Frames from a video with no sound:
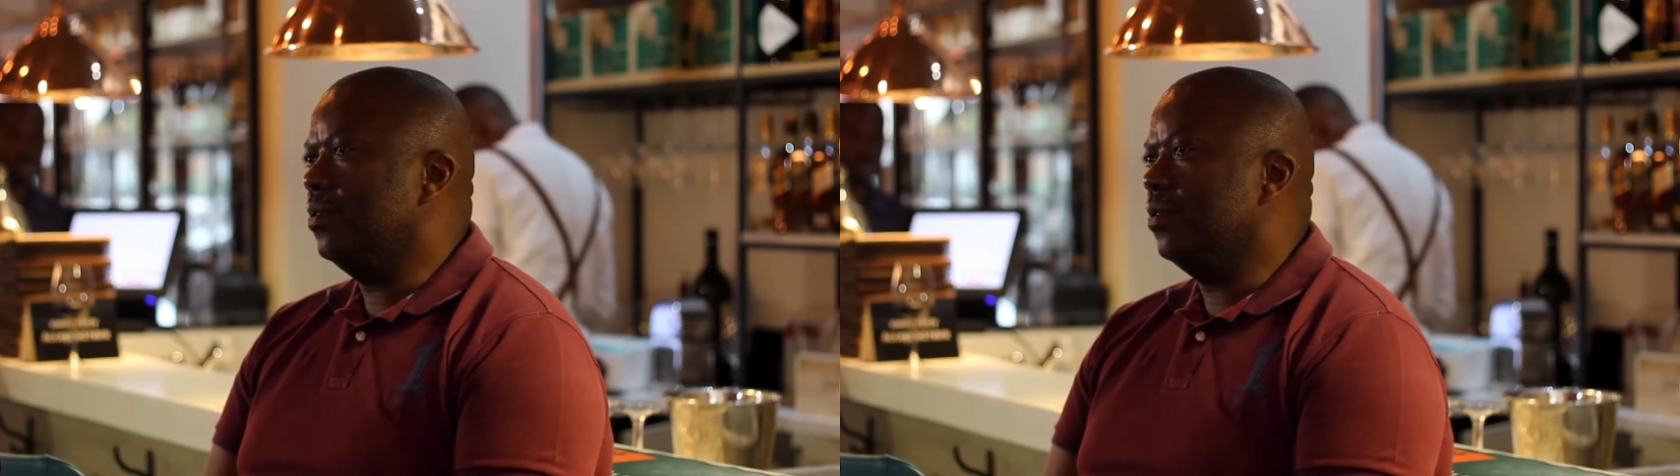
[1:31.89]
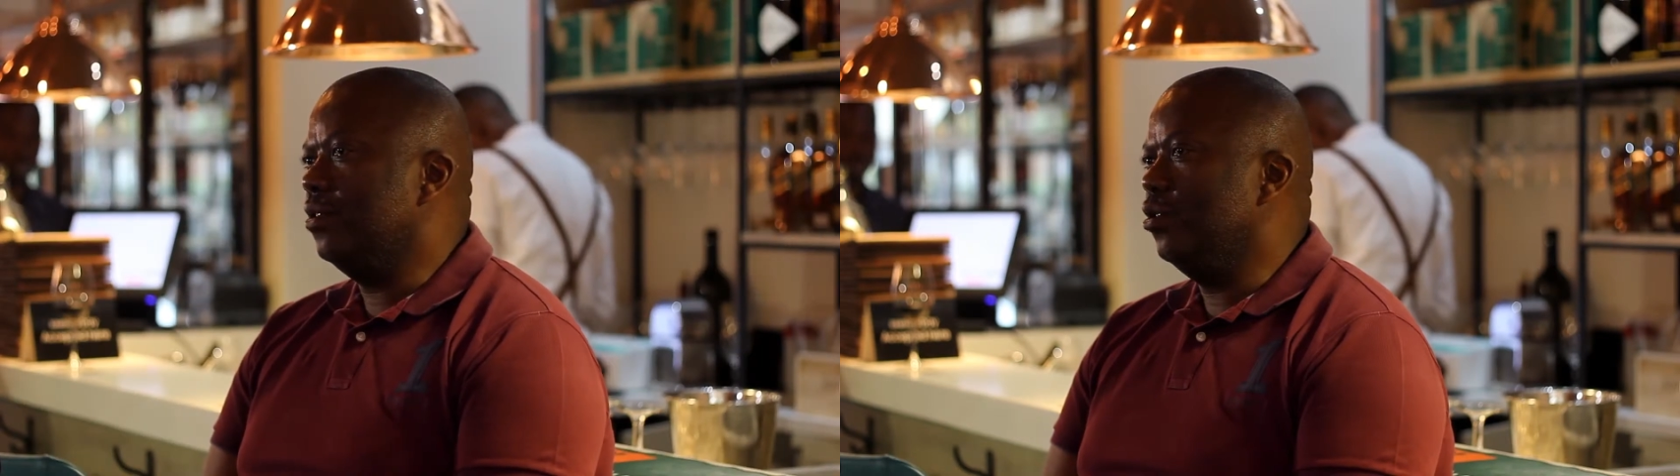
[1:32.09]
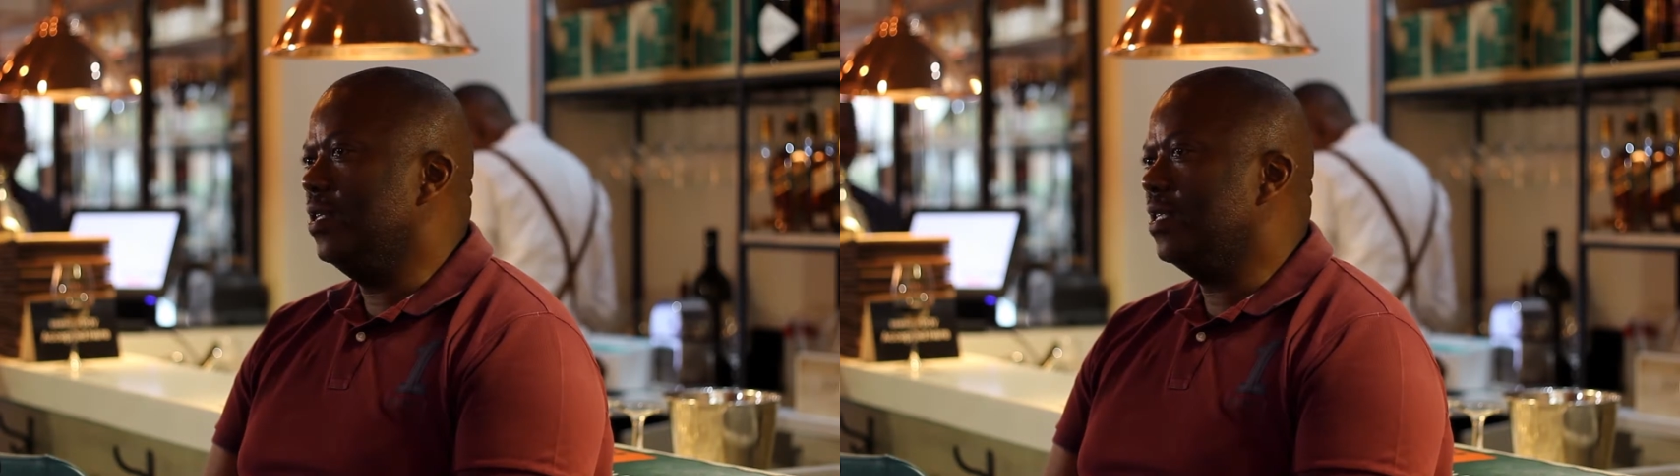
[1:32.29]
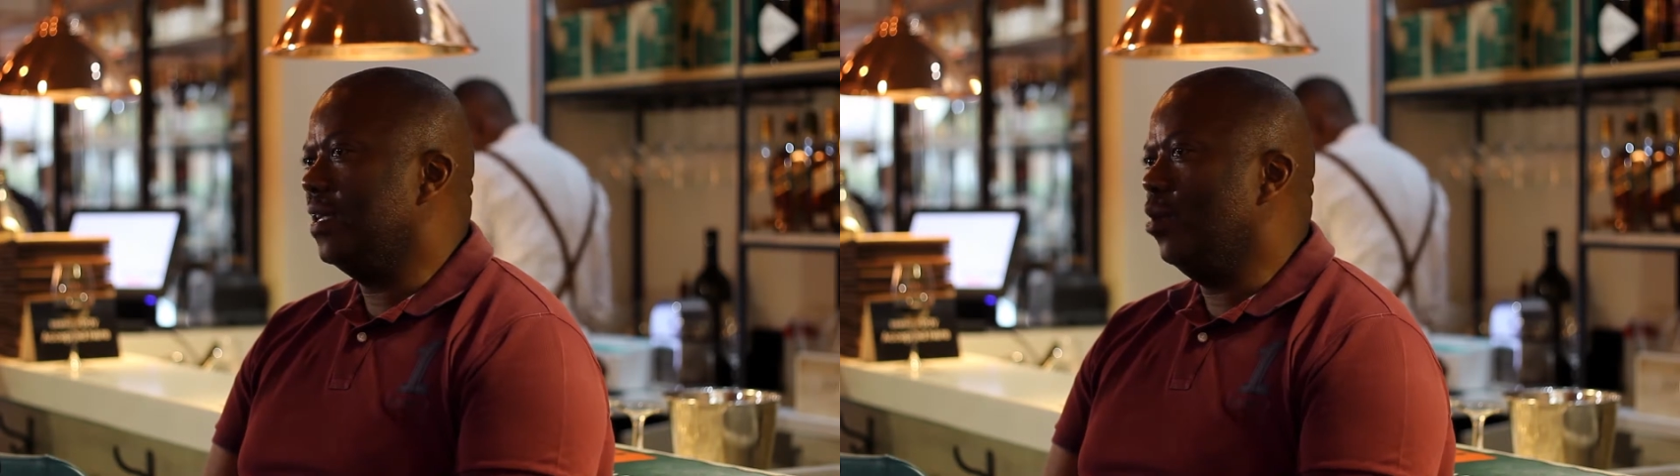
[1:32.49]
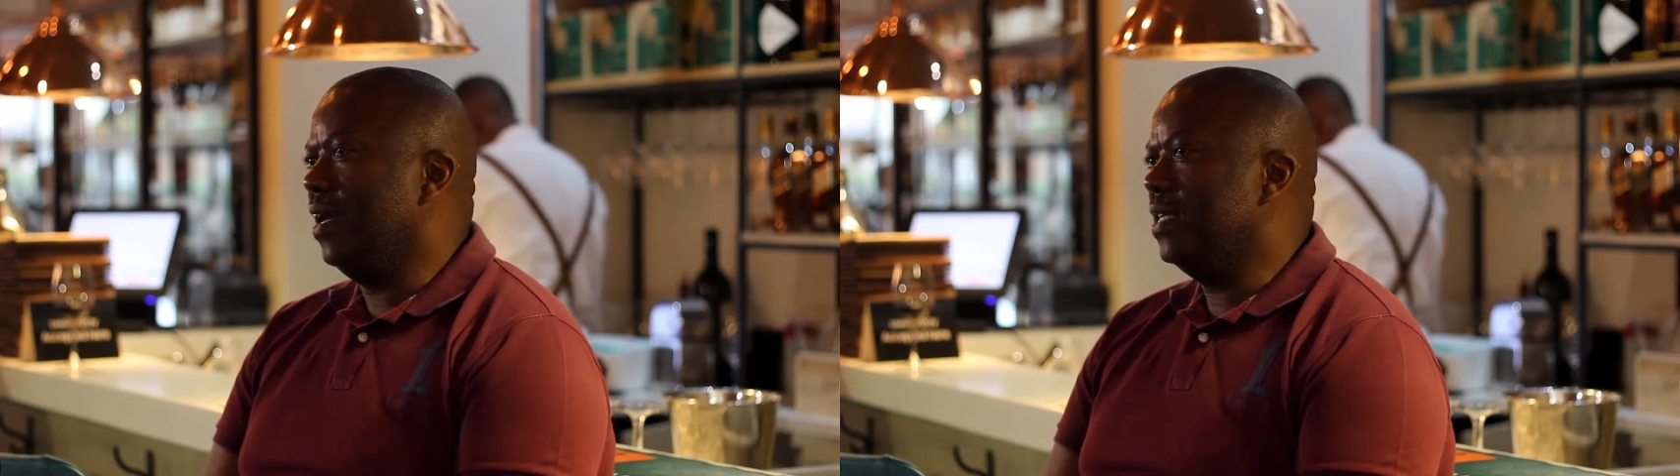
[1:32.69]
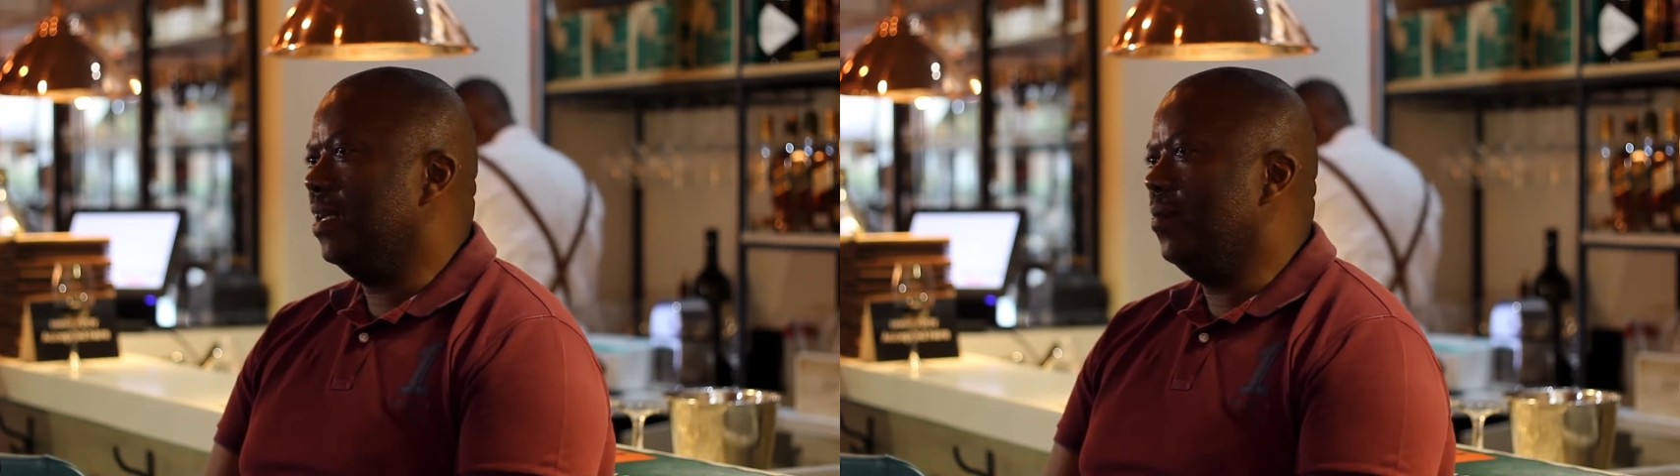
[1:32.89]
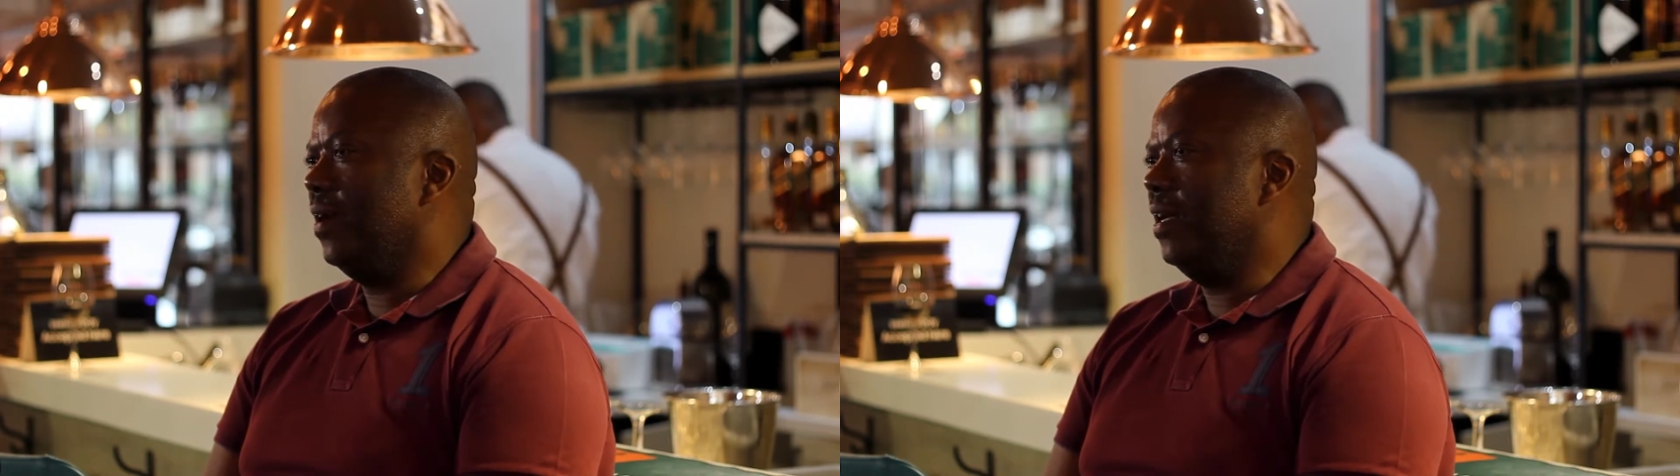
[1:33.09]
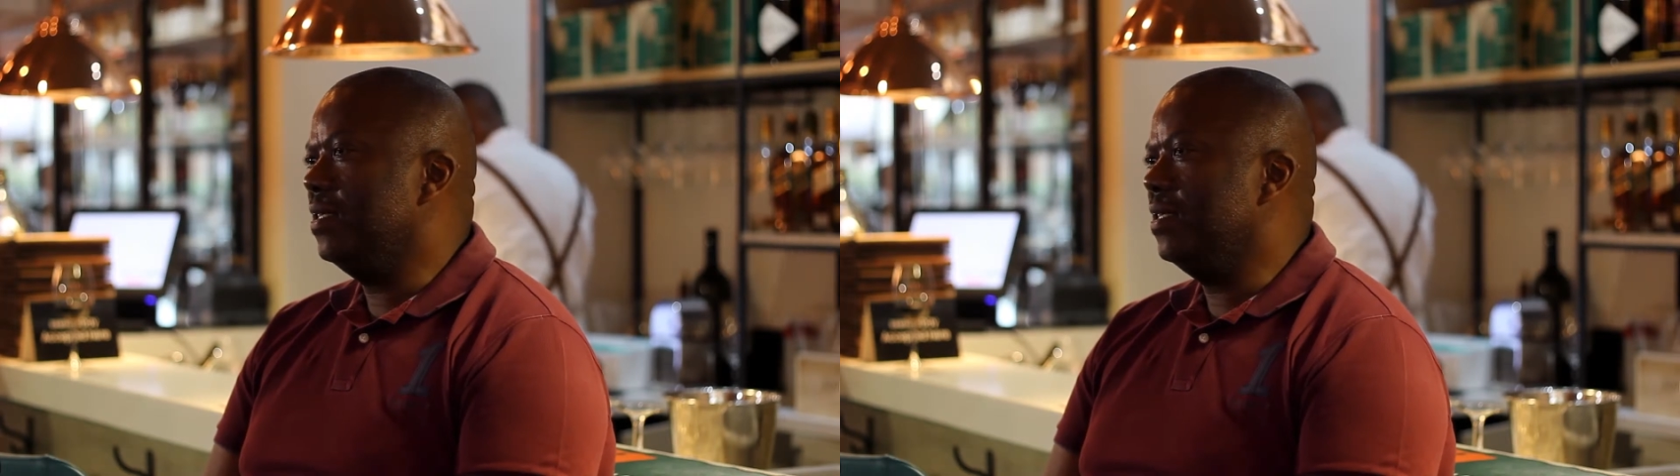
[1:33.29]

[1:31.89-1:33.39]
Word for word: to do is at Le Wine Chambre